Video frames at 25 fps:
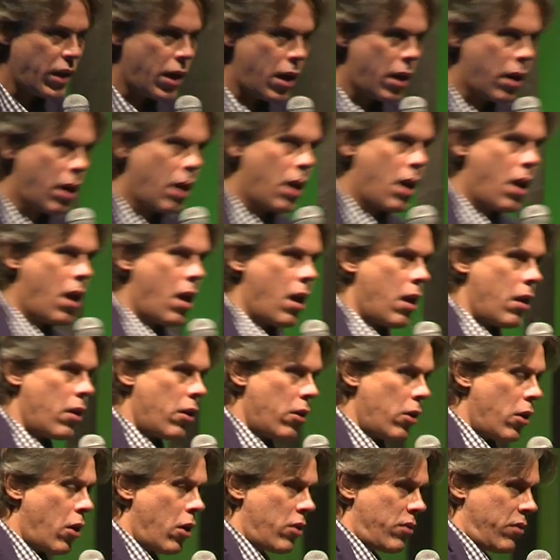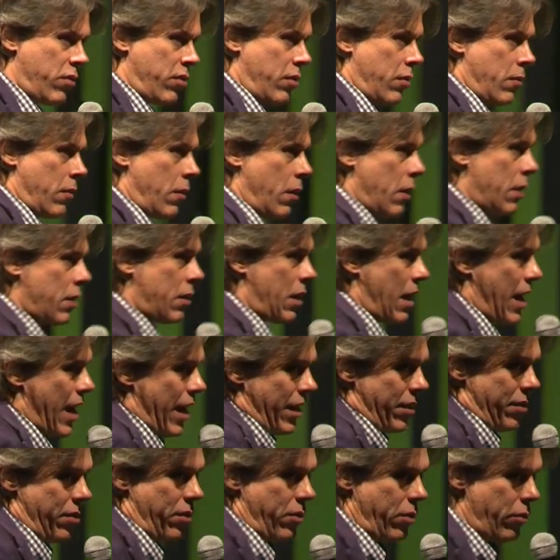we are not
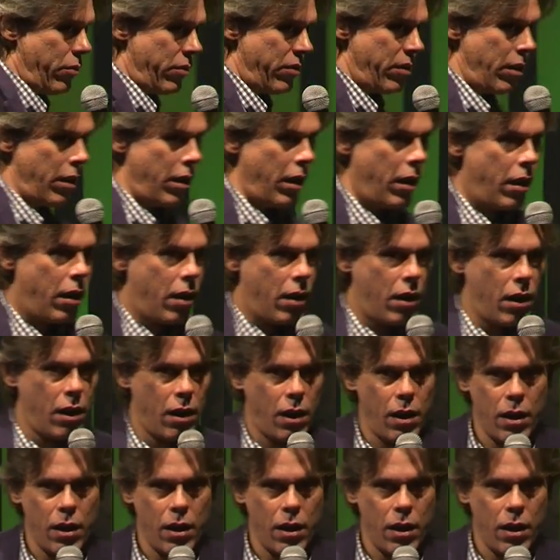tied to the